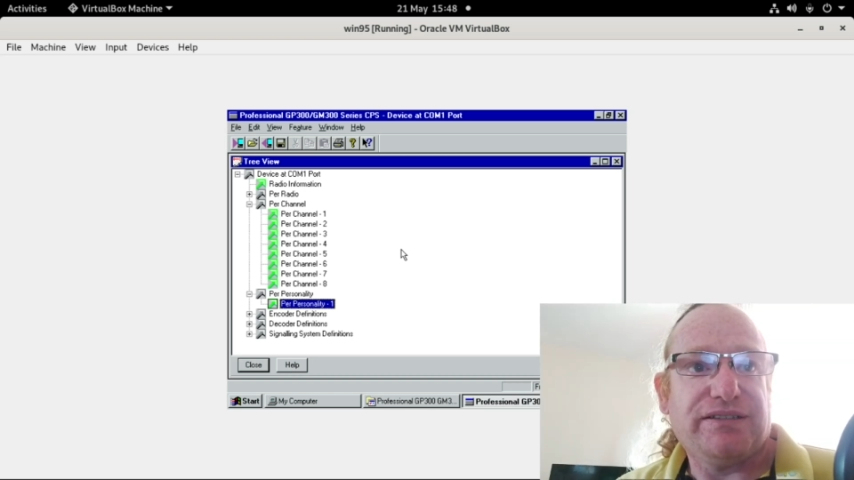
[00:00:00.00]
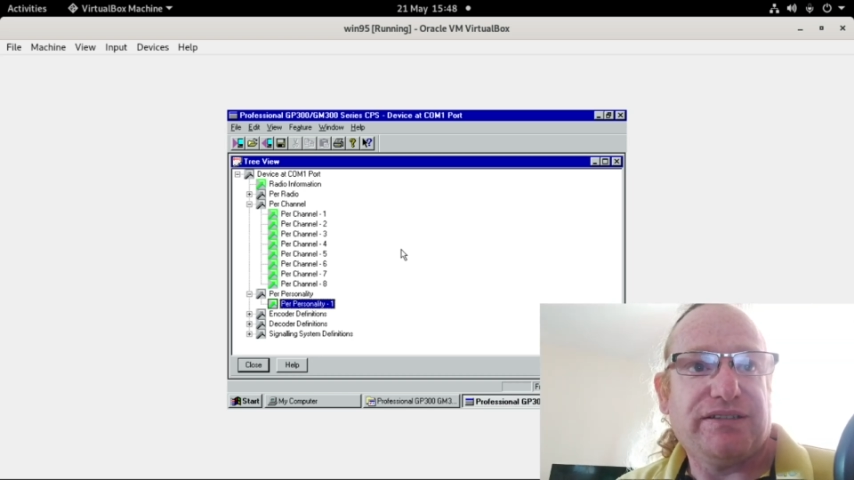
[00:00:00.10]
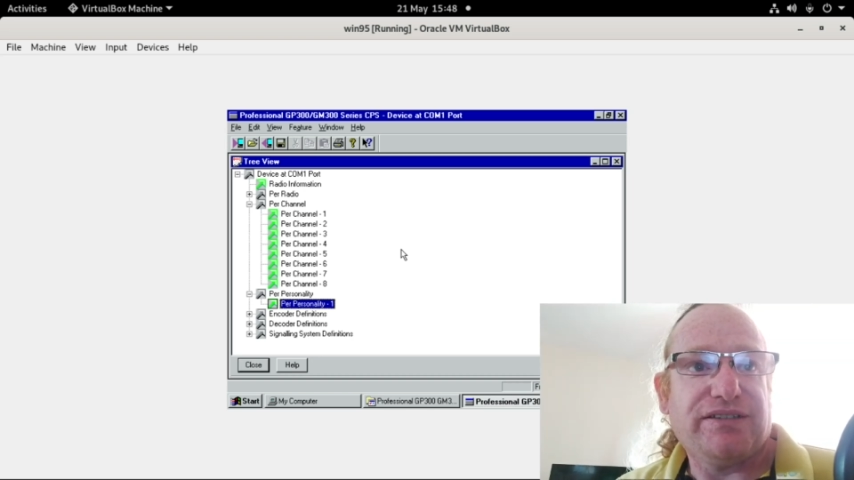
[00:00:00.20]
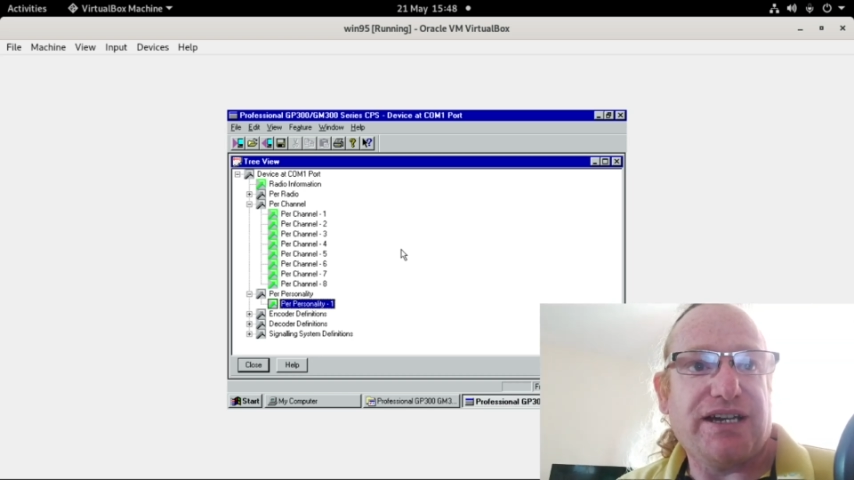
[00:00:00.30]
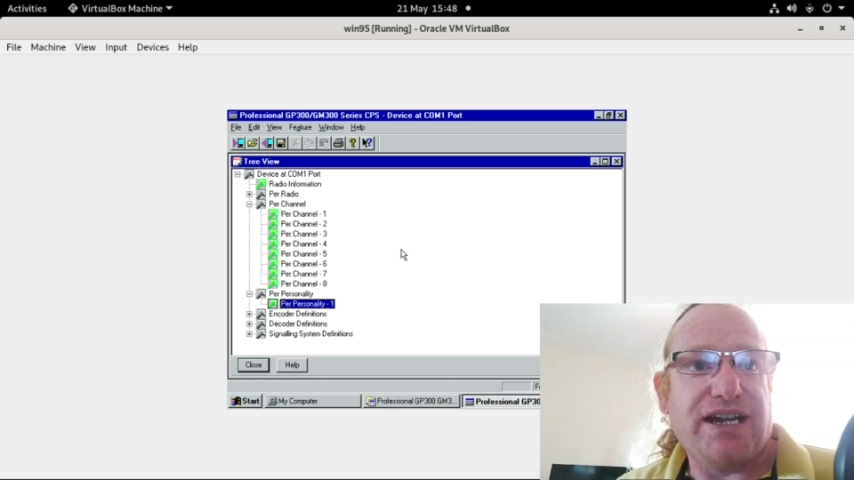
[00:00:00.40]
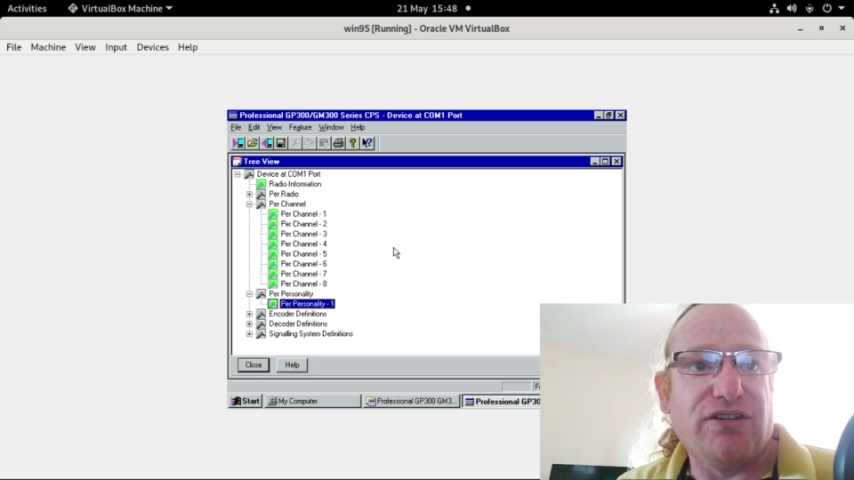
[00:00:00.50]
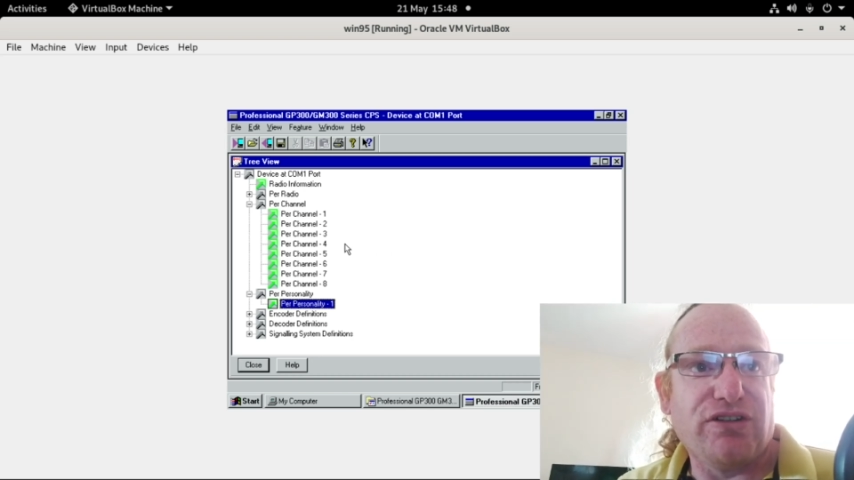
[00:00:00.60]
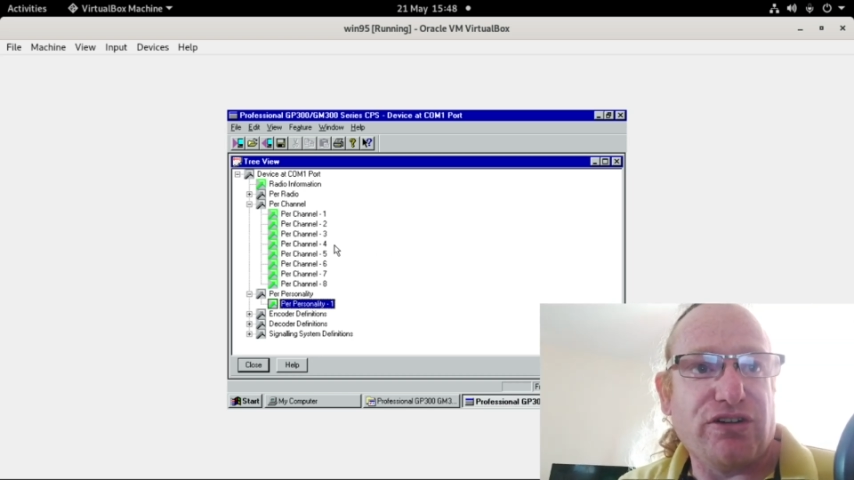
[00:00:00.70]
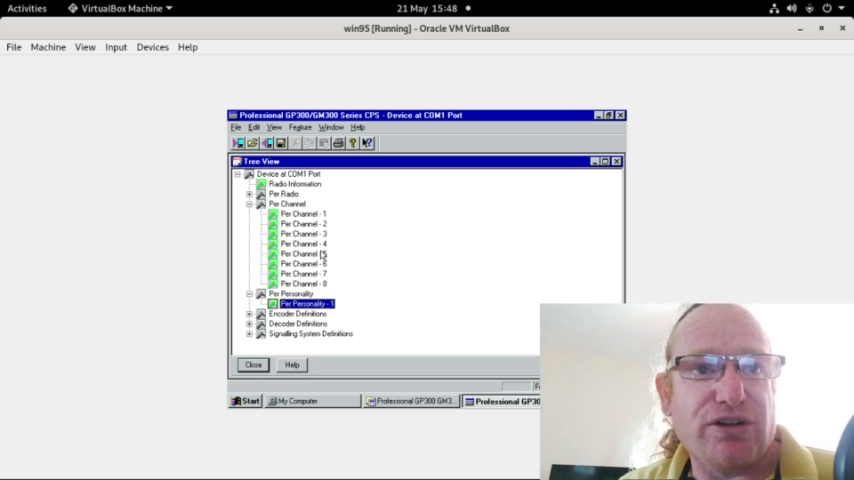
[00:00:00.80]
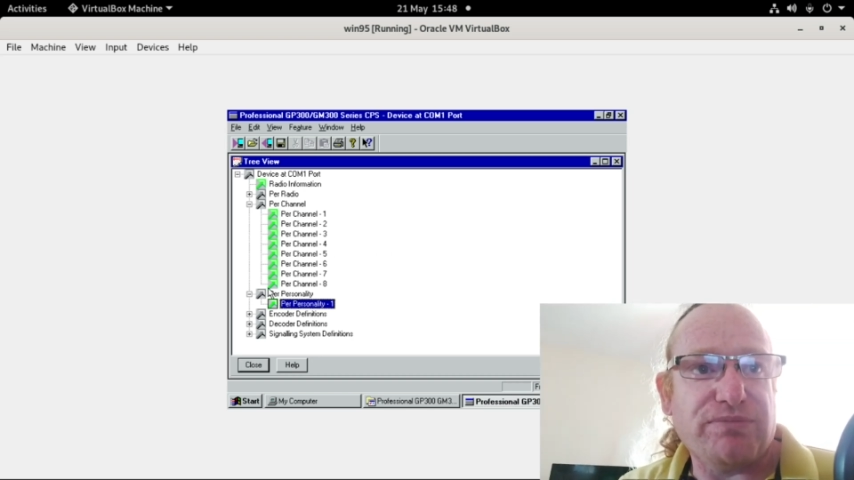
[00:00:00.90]
There are
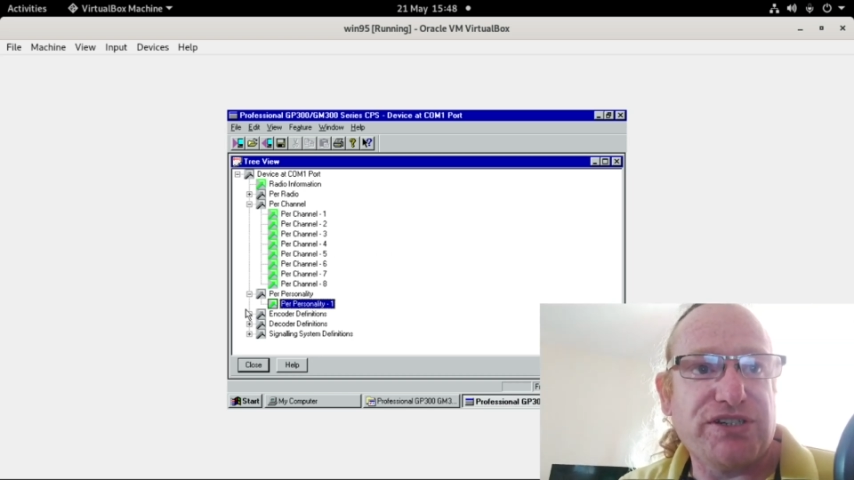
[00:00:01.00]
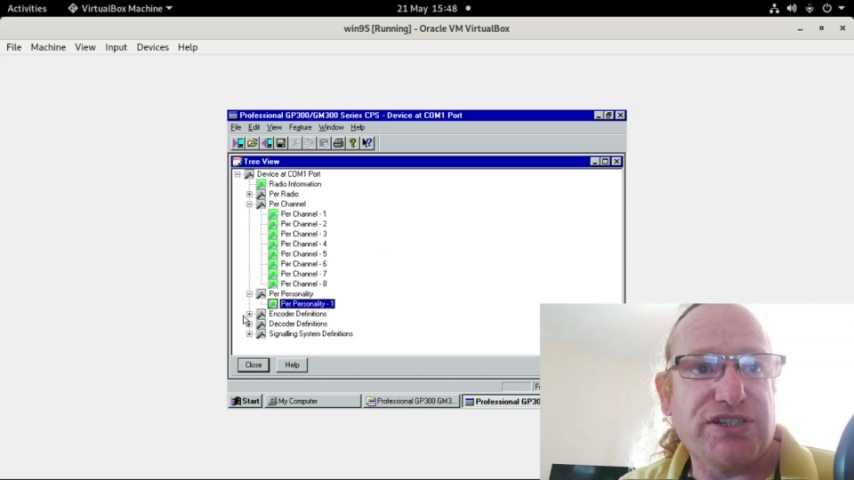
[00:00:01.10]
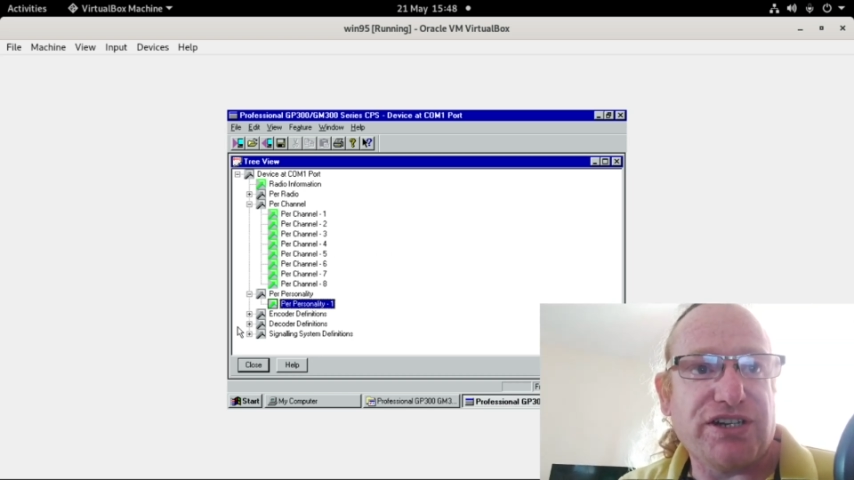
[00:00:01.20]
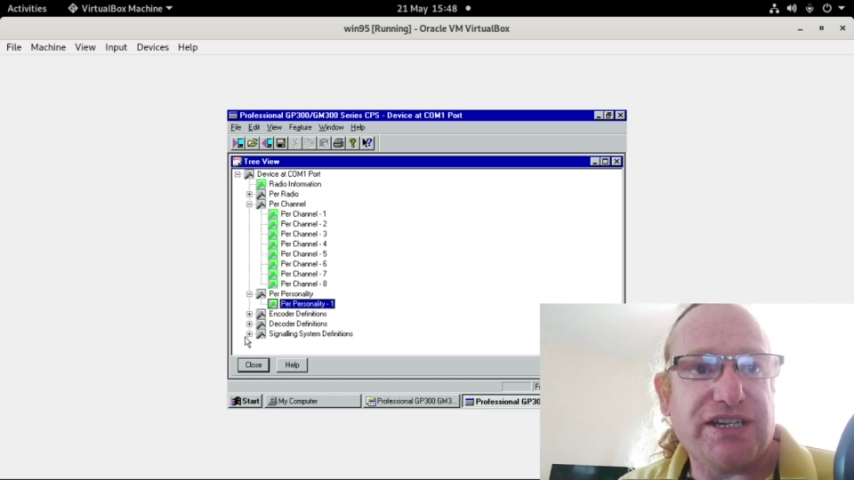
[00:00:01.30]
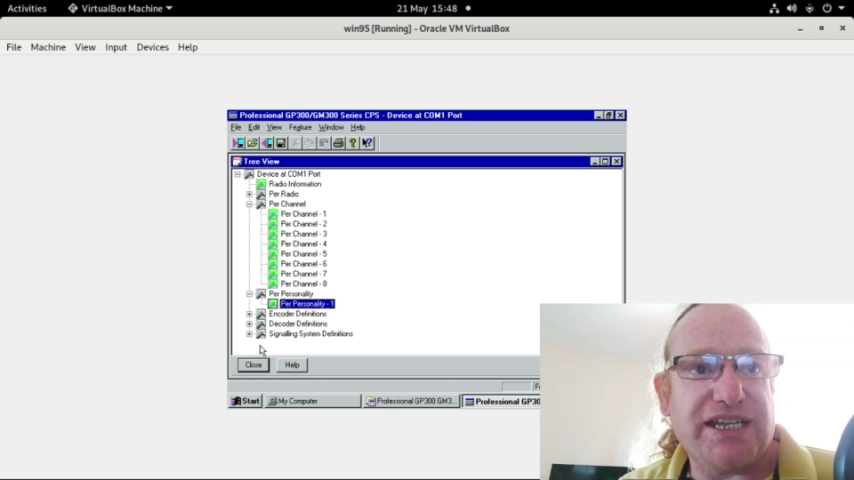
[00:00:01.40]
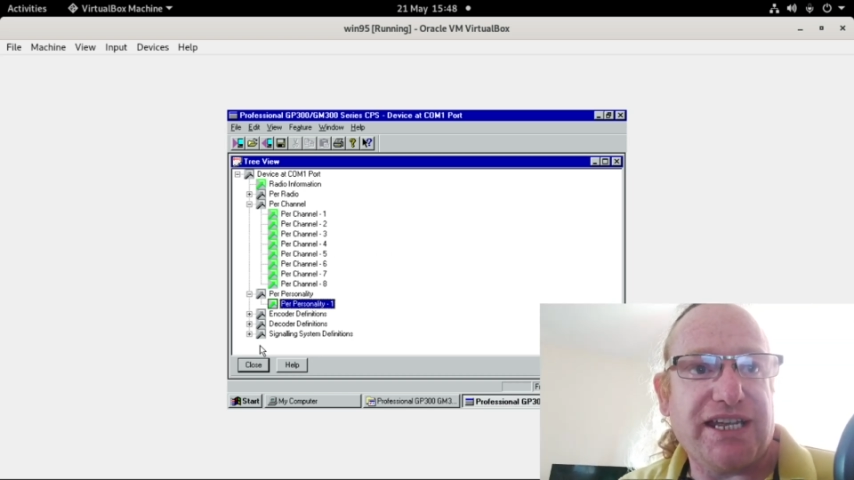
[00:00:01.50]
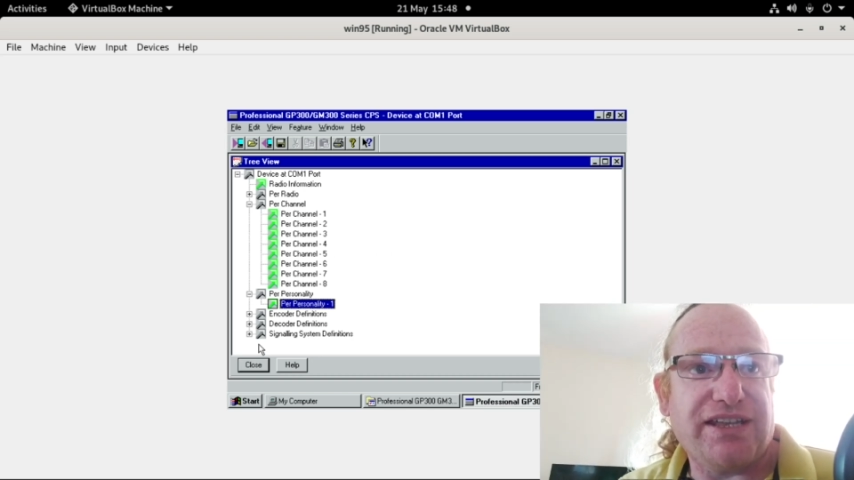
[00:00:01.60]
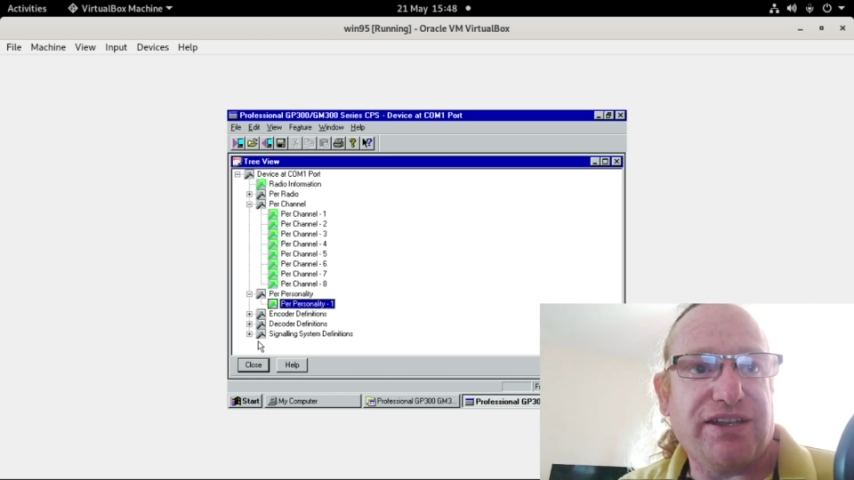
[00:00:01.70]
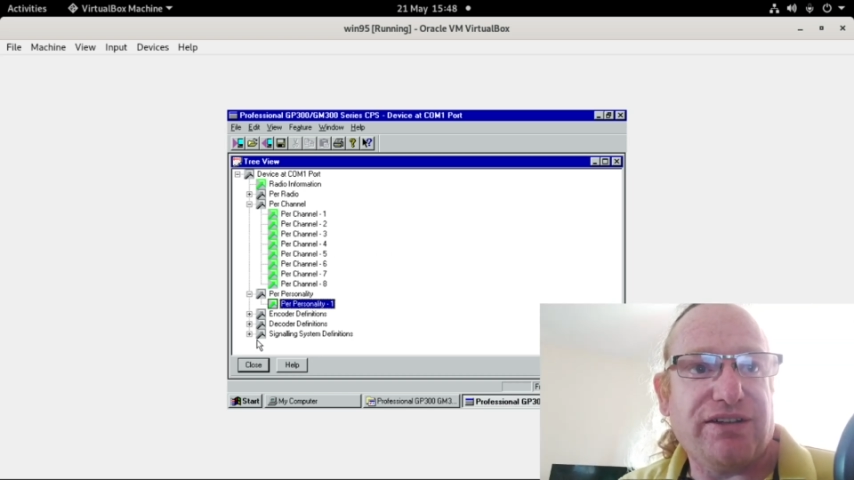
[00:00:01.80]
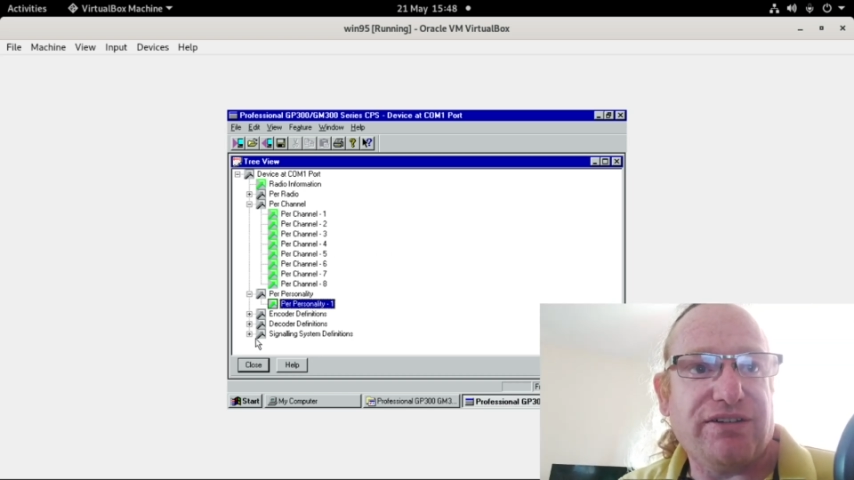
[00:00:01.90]
other options on here
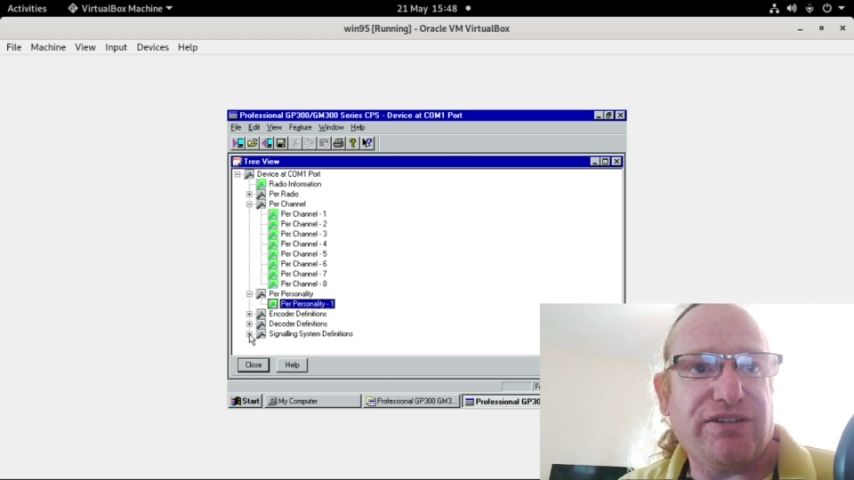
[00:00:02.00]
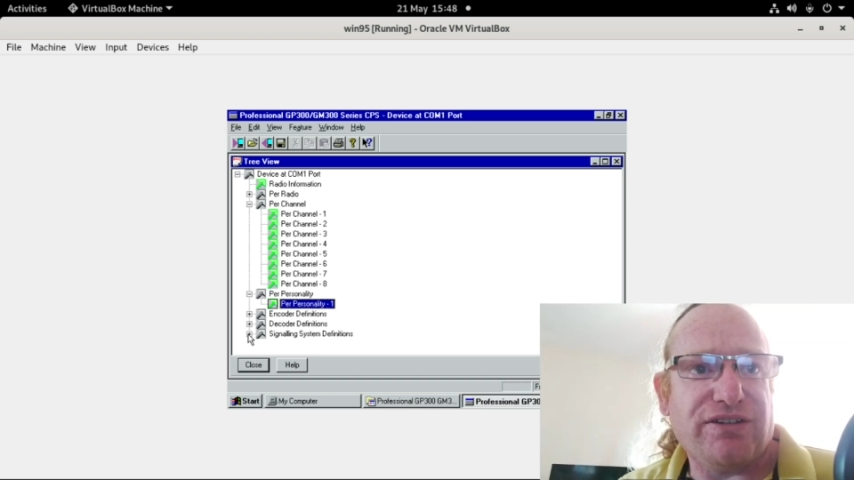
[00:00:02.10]
that